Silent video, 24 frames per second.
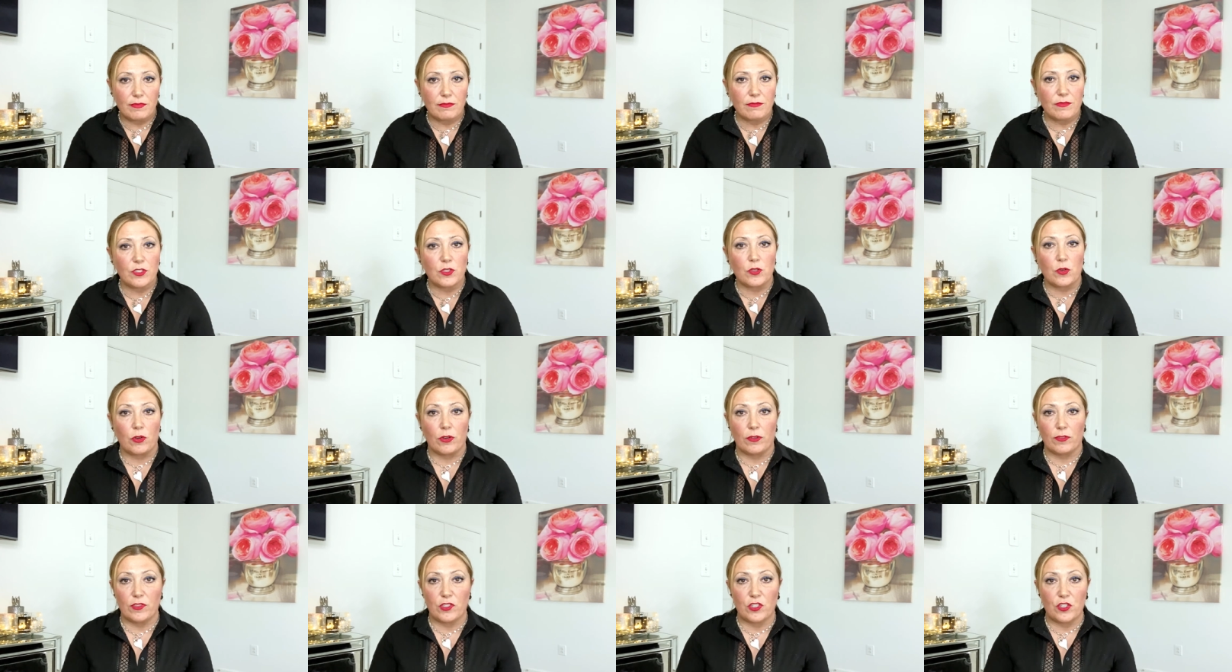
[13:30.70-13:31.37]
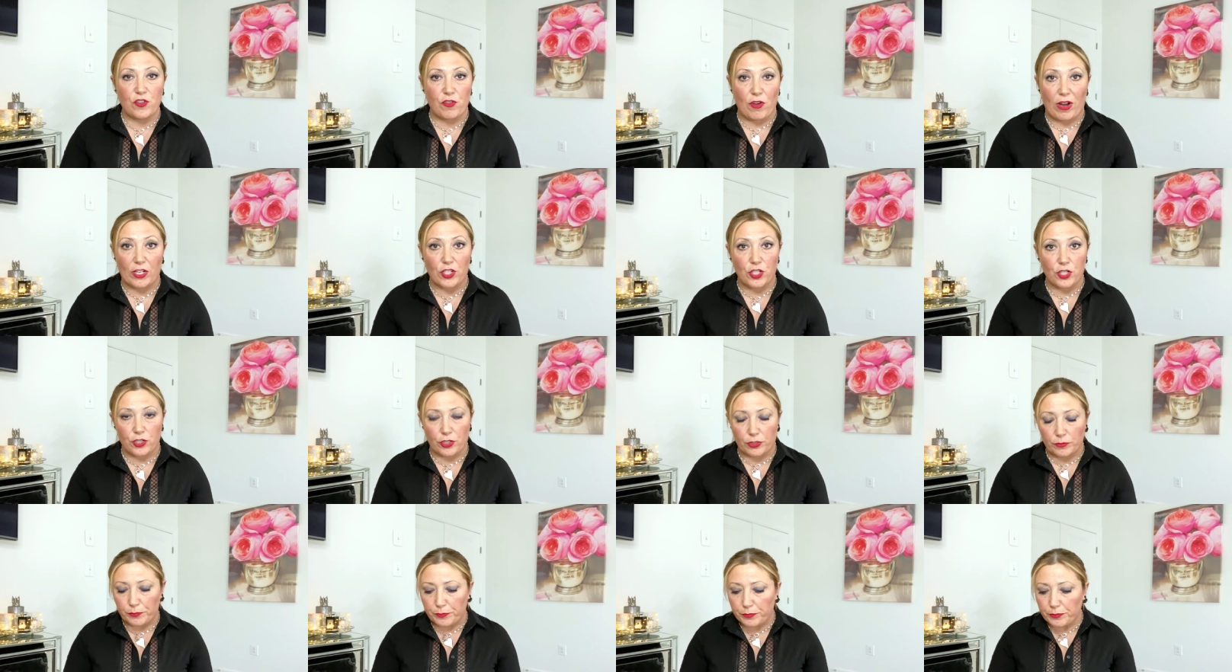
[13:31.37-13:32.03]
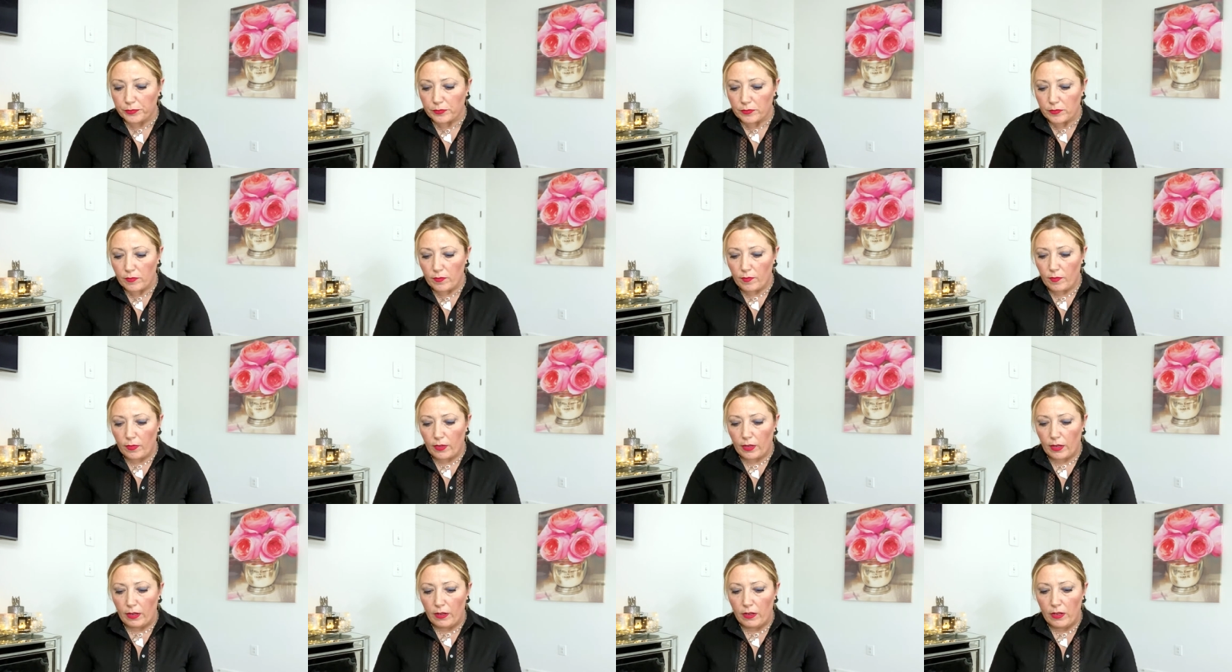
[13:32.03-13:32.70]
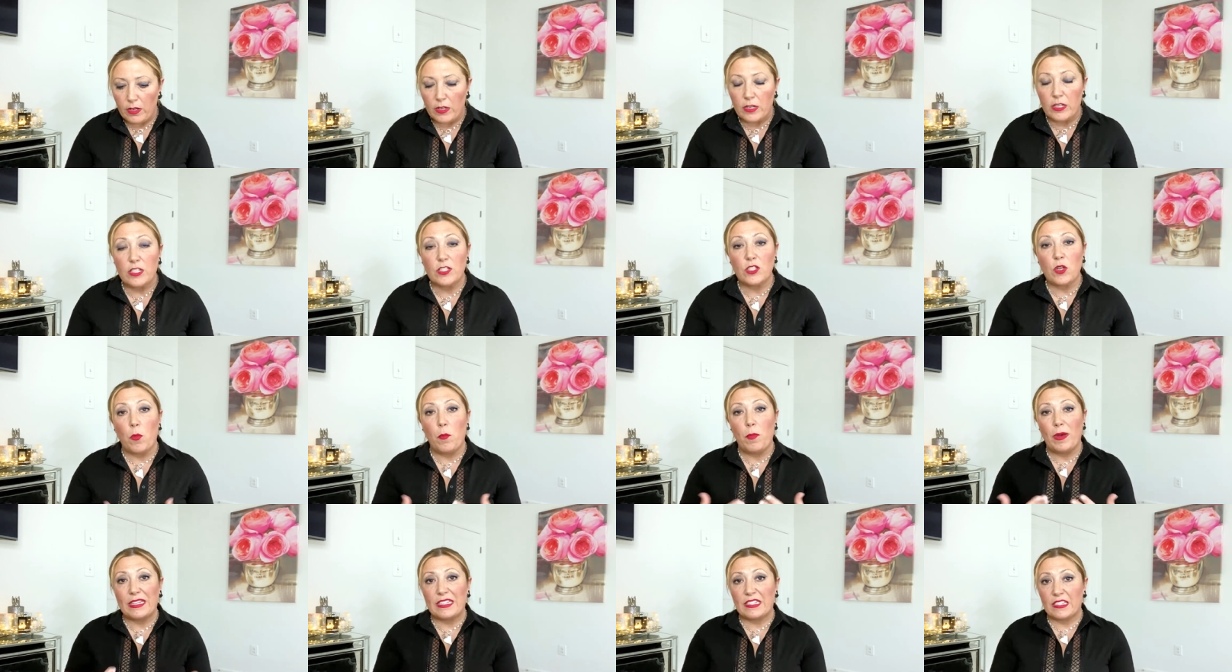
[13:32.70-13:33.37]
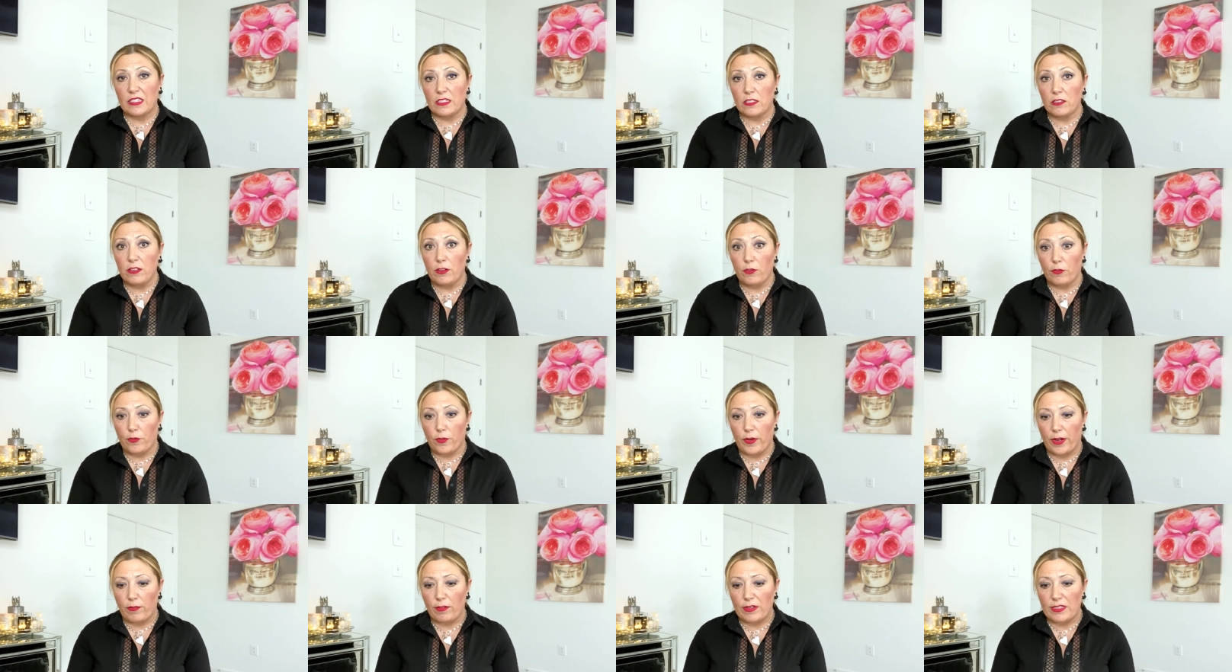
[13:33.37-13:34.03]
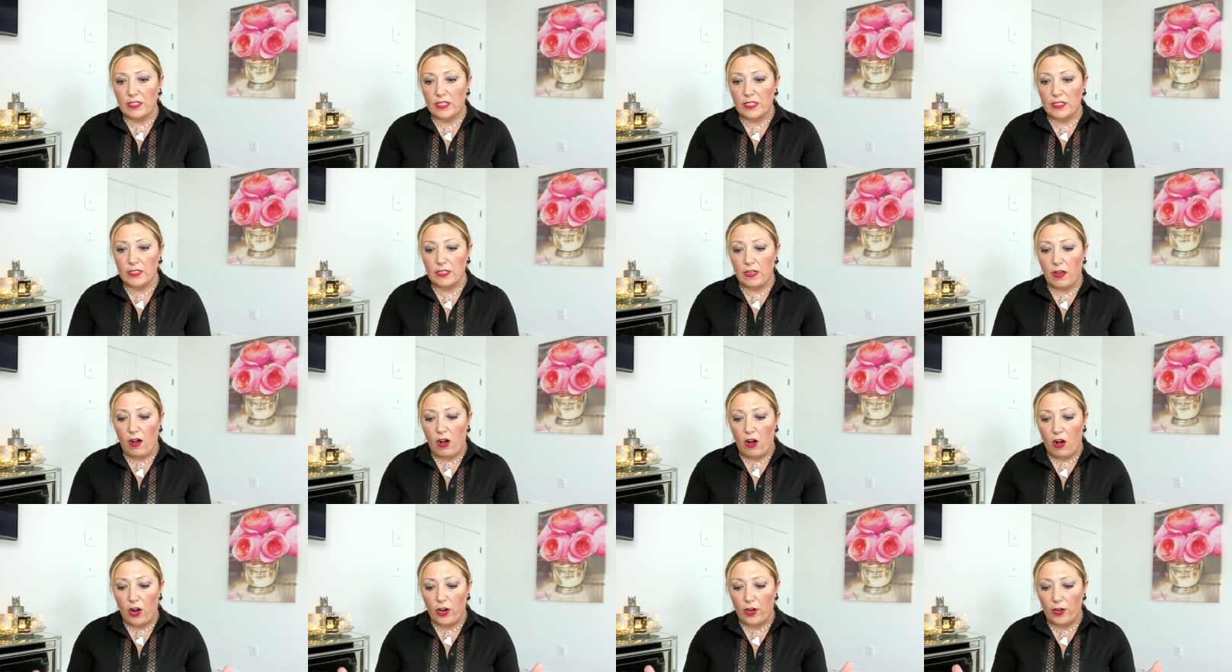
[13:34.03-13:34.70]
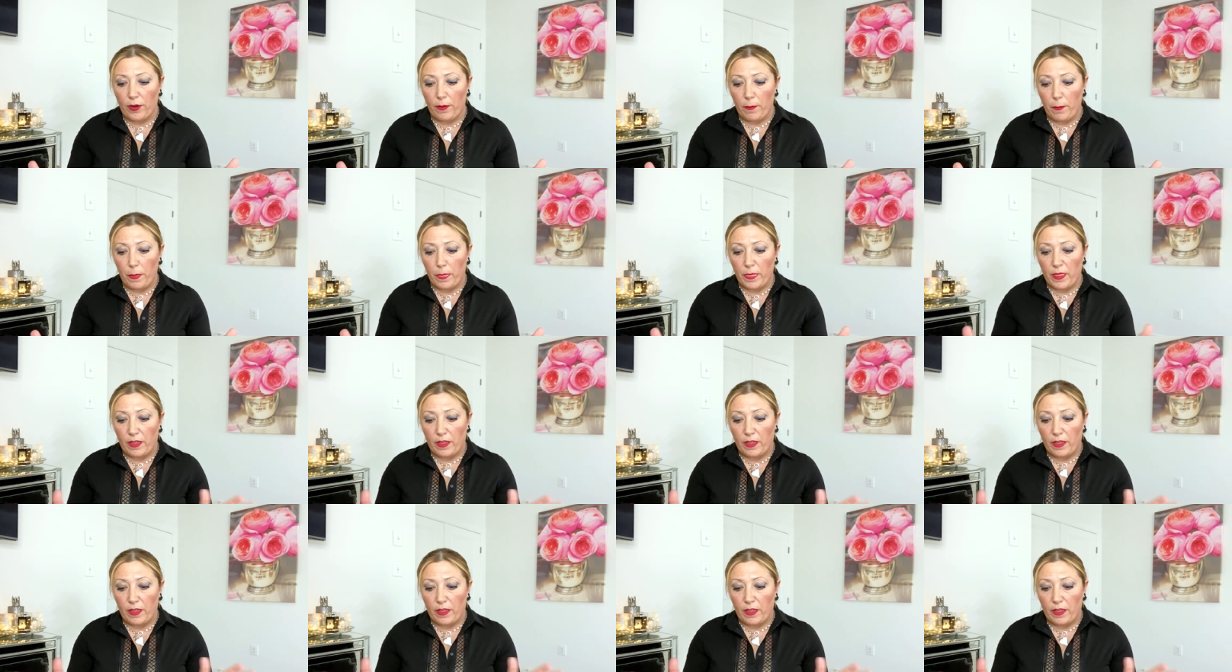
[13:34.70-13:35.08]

sort of structure so my seasonal fragrances are